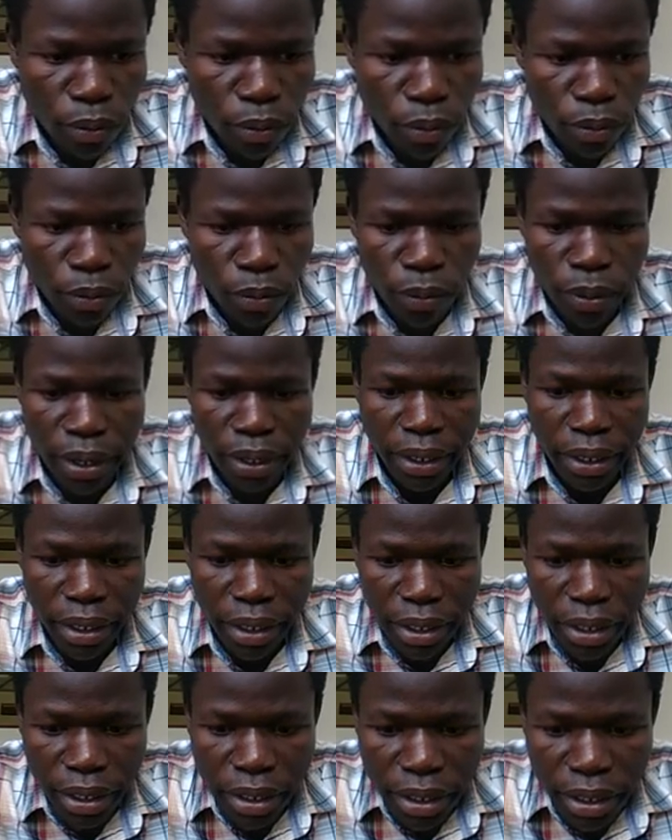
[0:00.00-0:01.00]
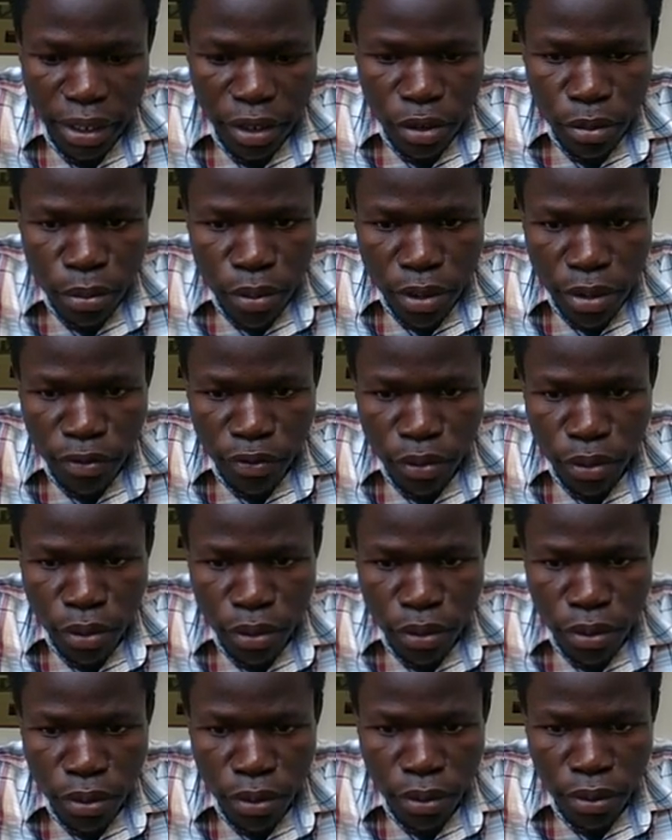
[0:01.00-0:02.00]
$1. Then you put a full
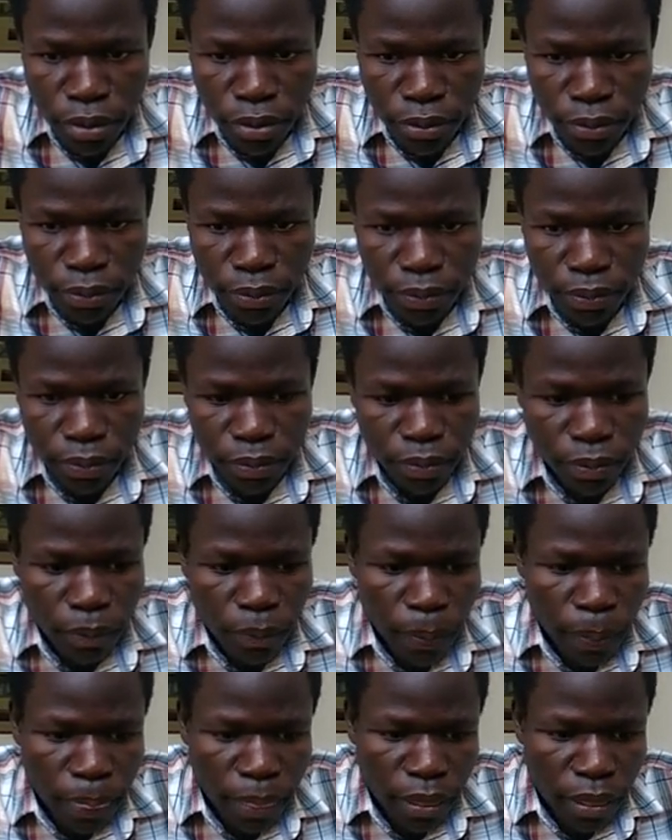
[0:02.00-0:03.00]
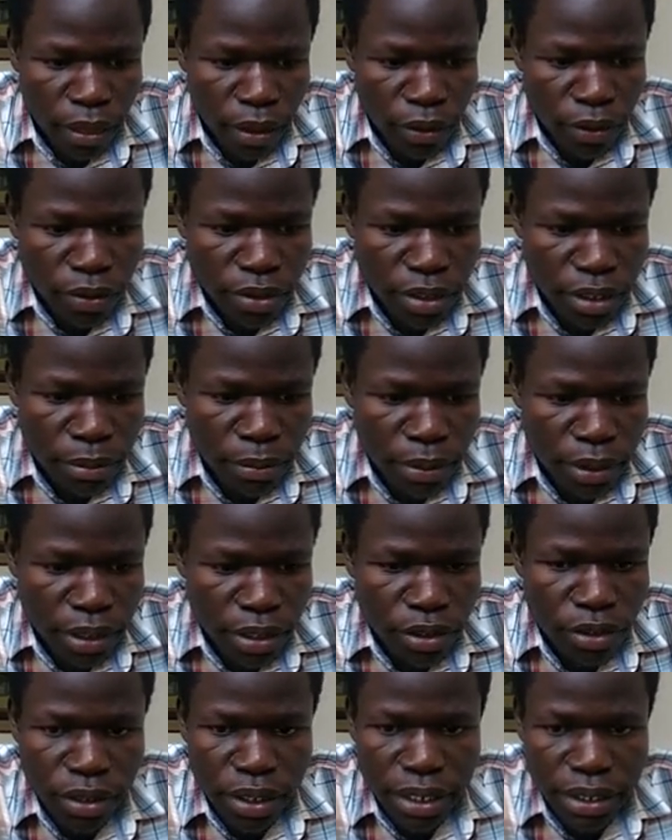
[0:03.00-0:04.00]
colon. Now you step back
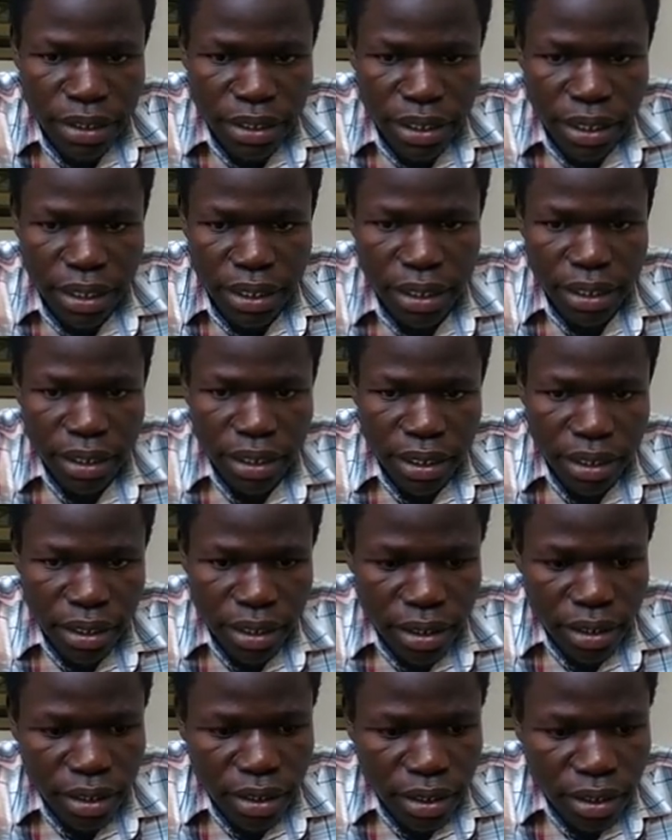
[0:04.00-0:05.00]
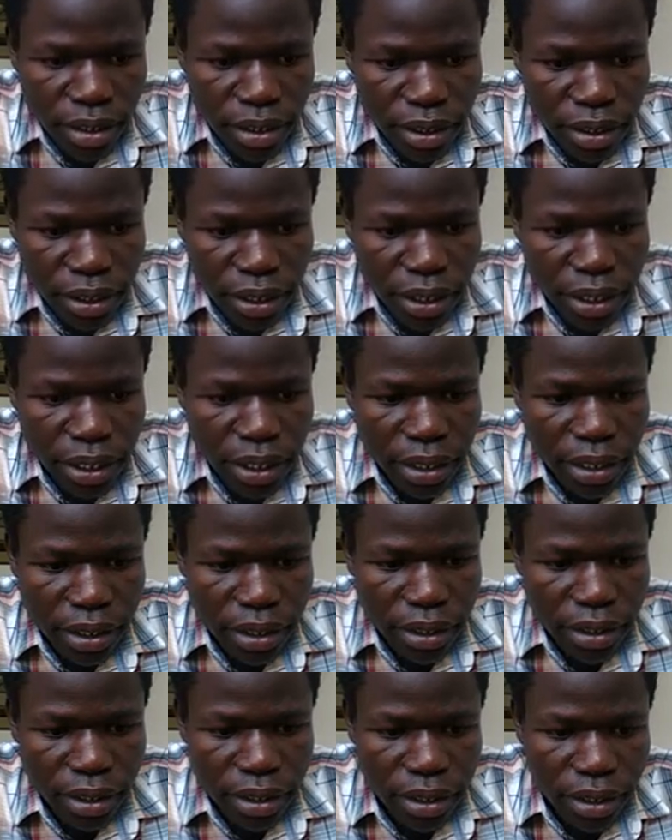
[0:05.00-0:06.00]
$sign
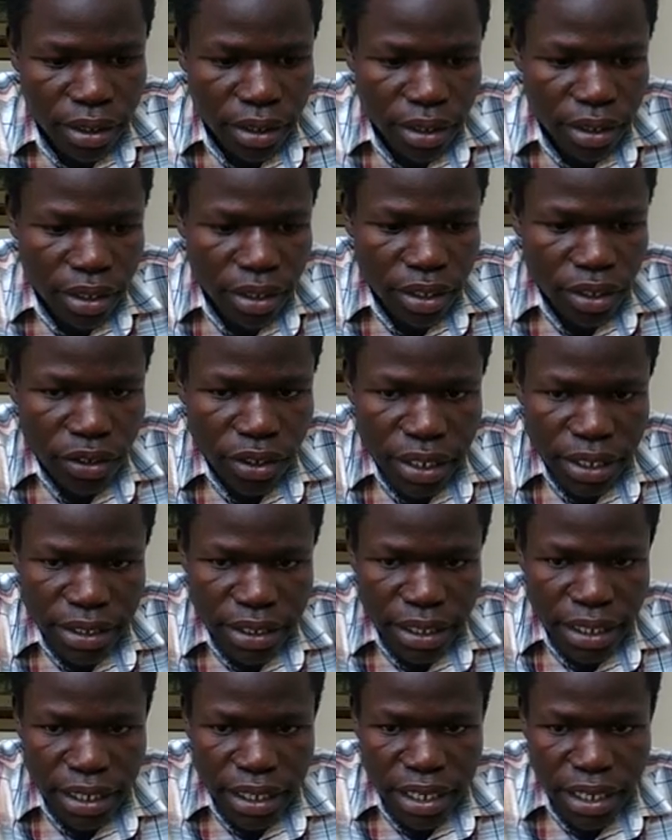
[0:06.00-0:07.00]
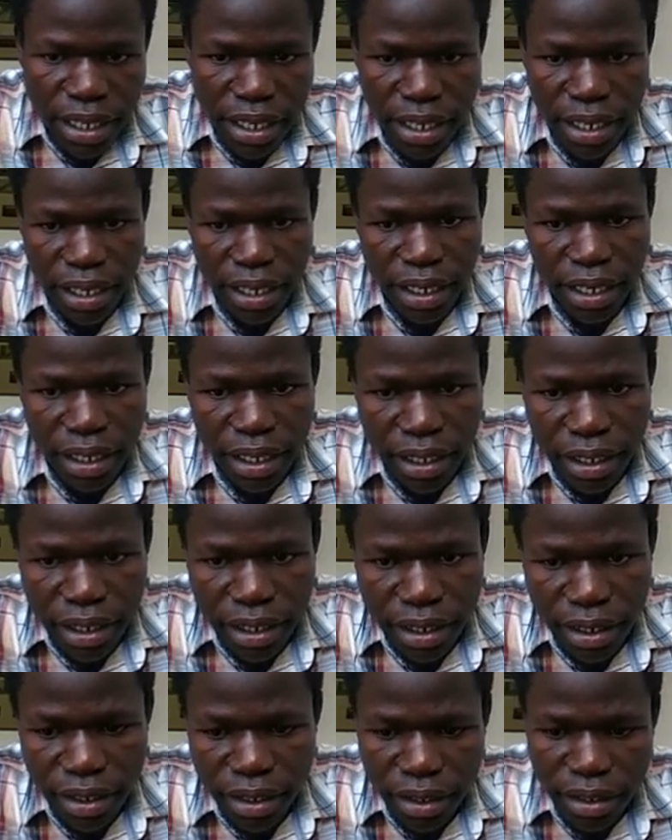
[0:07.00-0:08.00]
A $sign, and
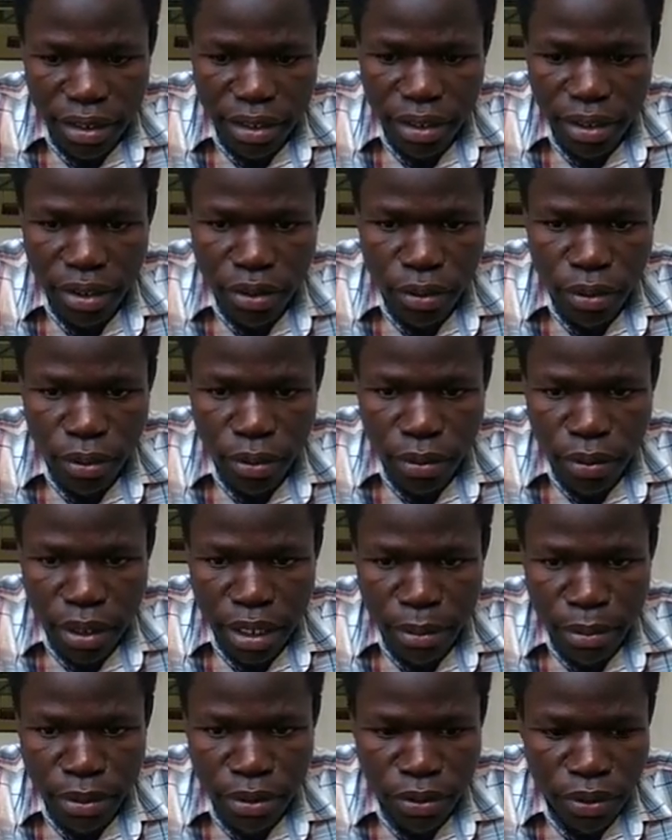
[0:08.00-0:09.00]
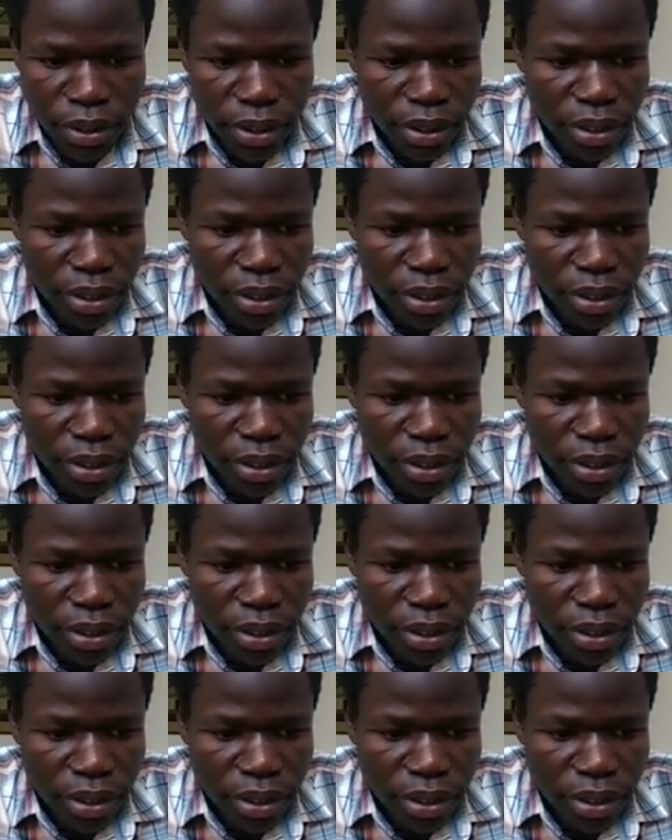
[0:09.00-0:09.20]
what I'm doing,